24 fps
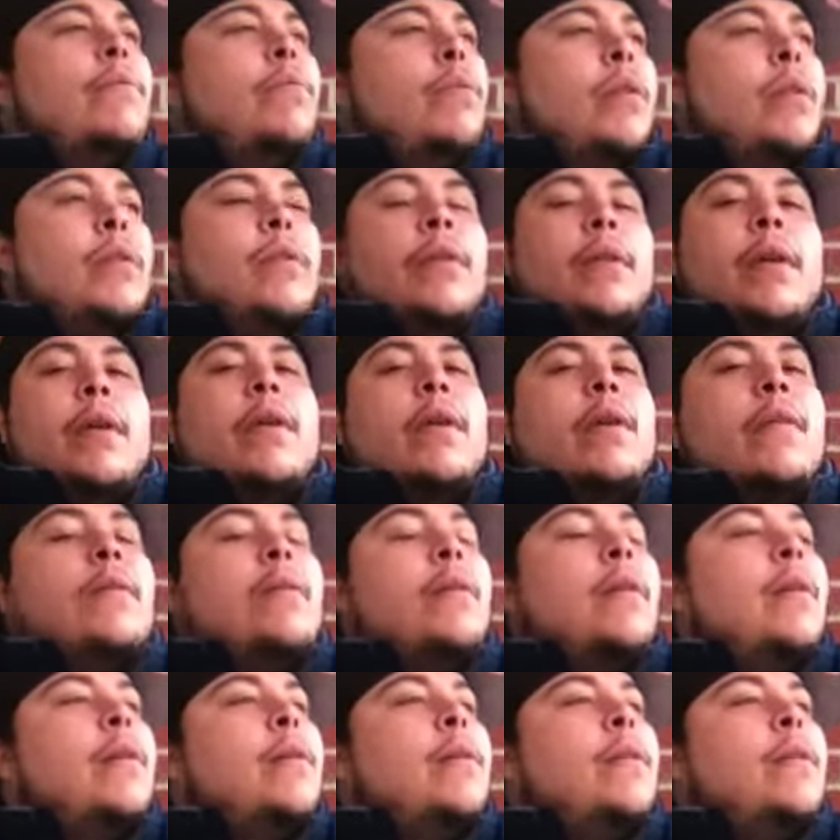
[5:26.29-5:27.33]
Well, they are
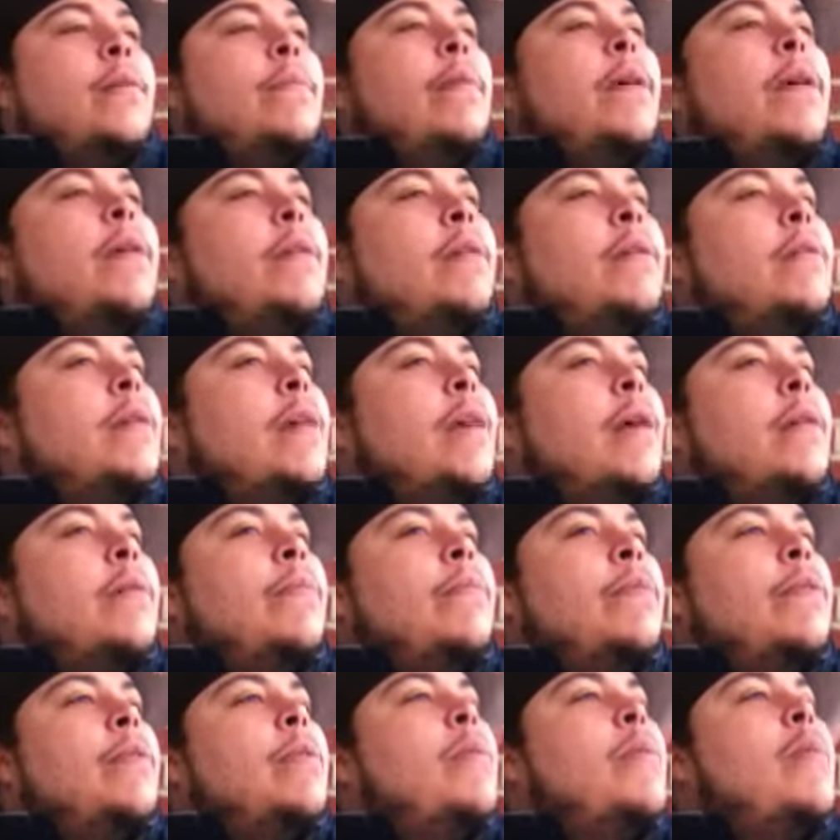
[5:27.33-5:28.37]
Chinese. They made in China,
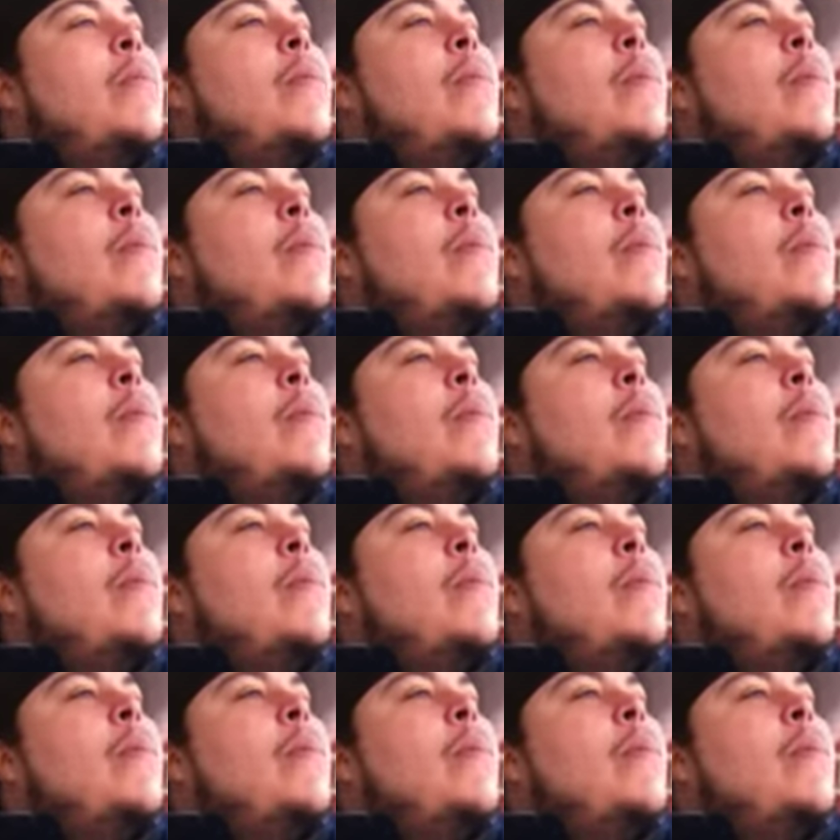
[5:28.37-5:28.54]
but